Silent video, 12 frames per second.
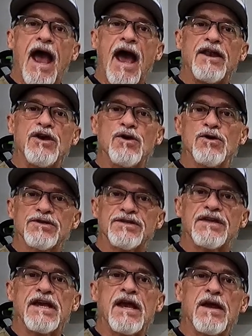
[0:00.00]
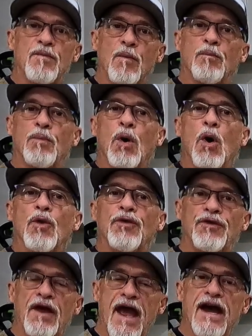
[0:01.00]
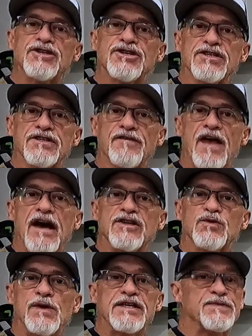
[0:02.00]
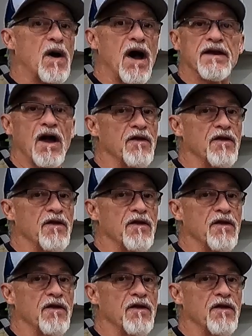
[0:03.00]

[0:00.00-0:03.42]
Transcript: and use the both edges of that sweet spot.